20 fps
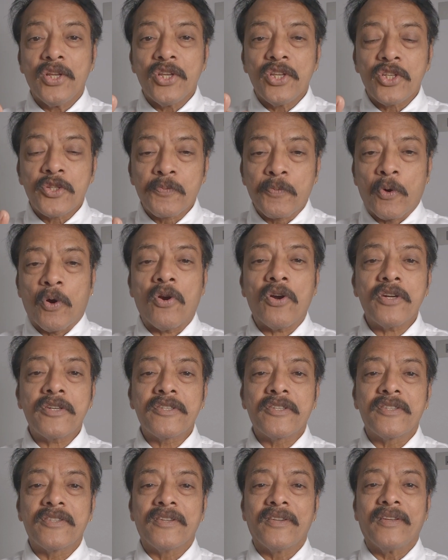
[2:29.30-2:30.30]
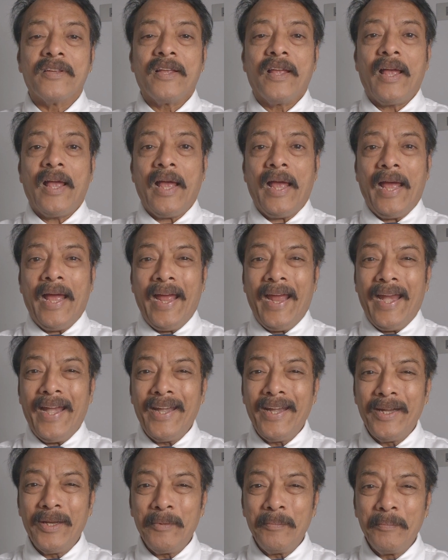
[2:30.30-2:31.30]
Sports
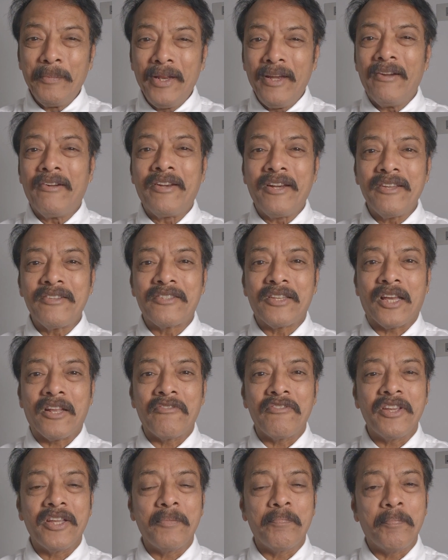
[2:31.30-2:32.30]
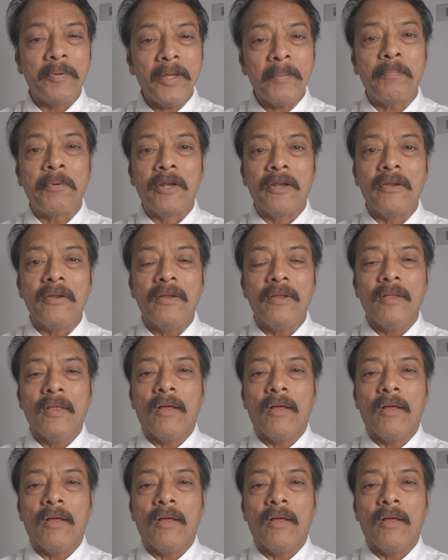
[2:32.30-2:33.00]
and military serving people